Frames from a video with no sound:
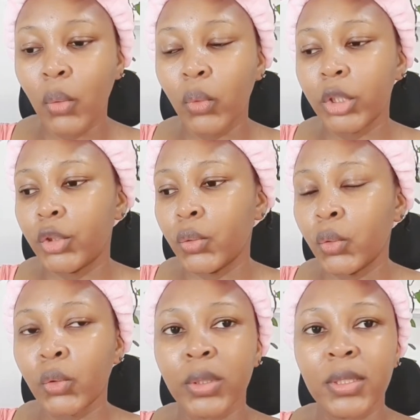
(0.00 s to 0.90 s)
which do
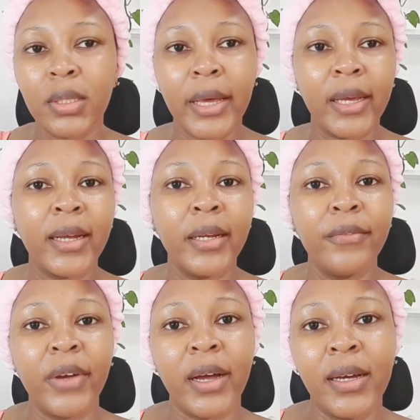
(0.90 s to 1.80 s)
not like
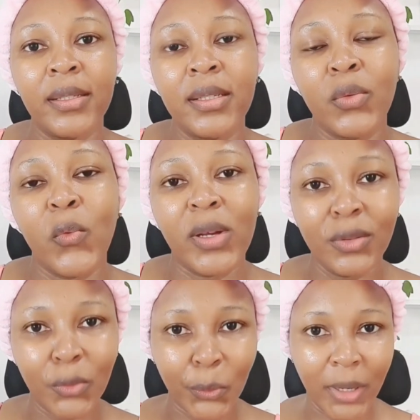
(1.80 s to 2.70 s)
leave a cast
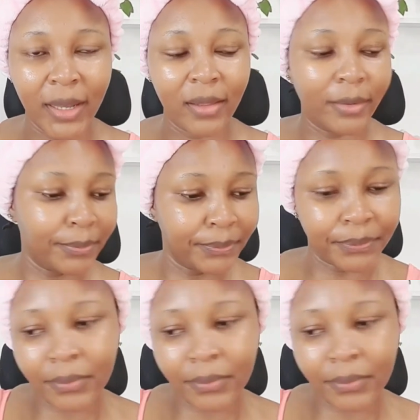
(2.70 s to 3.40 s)
once you apply them.